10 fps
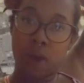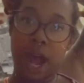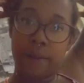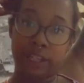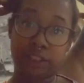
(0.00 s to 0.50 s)
I
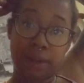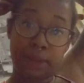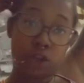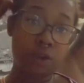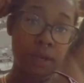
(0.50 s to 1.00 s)
wasn't trying to be
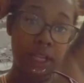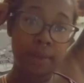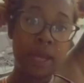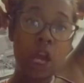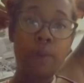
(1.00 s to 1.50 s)
cool with him
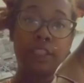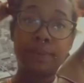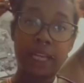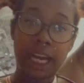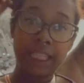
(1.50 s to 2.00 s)
was
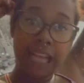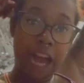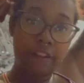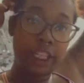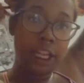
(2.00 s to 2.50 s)
because I
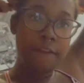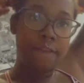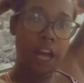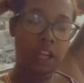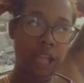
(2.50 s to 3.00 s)
really
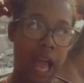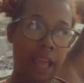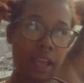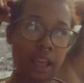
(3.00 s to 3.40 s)
felt like